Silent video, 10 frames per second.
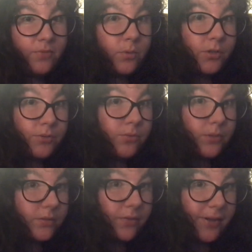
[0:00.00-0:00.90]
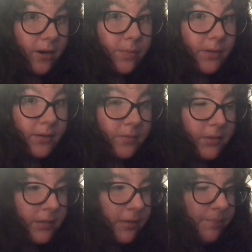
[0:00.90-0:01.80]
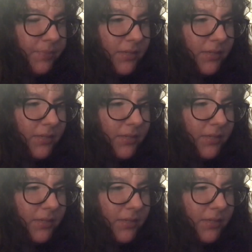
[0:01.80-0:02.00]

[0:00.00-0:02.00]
worked through this in therapy and everything.